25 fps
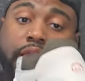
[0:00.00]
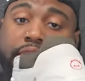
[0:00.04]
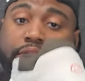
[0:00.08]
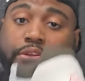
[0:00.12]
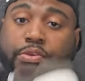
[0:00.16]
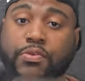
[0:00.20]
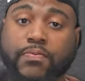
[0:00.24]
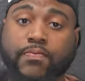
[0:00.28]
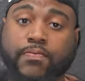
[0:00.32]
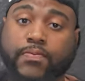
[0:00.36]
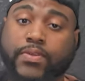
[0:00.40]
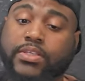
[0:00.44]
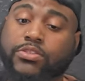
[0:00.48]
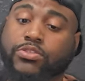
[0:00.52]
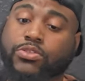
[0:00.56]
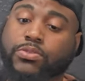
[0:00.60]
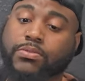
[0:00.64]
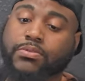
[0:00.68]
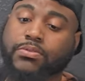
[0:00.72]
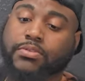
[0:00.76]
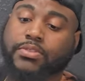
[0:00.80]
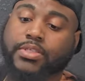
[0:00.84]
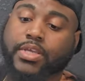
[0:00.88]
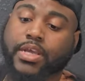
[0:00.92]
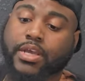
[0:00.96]
They do fit
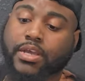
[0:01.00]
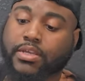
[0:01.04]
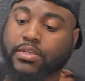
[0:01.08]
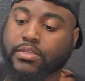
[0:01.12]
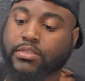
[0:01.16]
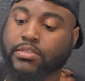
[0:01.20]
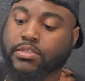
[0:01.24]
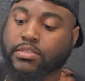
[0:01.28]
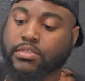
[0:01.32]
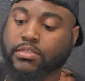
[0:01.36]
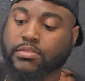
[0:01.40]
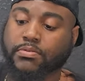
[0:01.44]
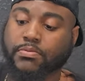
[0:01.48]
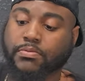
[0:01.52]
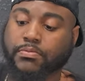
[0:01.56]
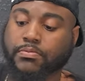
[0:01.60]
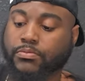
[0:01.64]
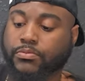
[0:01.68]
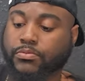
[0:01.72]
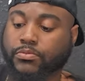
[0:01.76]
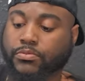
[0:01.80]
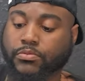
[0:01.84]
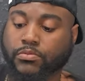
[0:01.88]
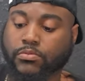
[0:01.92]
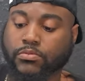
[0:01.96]
true to size.
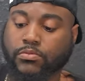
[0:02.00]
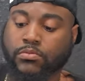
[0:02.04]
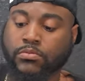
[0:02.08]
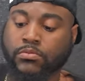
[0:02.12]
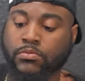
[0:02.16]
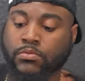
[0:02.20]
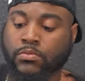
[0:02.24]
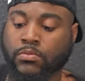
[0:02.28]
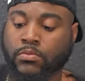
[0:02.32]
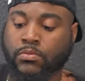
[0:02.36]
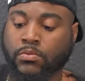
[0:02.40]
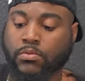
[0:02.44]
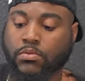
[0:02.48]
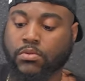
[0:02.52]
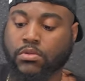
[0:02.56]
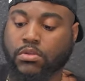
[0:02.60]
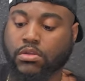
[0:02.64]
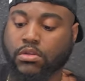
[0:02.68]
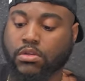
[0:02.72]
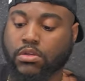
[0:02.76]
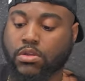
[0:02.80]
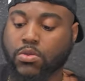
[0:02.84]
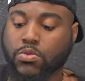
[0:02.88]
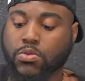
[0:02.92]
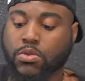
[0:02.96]

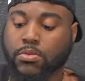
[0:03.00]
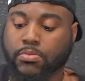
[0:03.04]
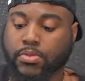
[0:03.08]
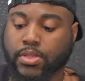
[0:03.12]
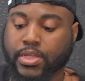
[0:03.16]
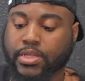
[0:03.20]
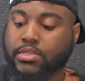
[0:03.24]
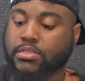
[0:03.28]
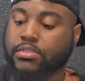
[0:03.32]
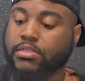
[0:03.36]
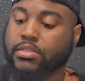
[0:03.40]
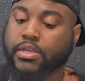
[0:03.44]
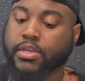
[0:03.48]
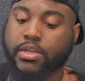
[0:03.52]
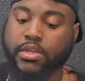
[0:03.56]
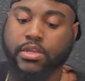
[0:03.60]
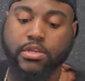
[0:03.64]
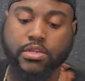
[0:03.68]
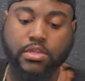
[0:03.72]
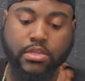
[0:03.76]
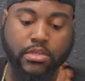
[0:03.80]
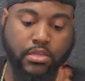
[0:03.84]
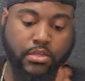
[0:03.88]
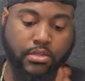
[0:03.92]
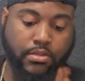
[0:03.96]
No complaints
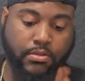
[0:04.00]
there.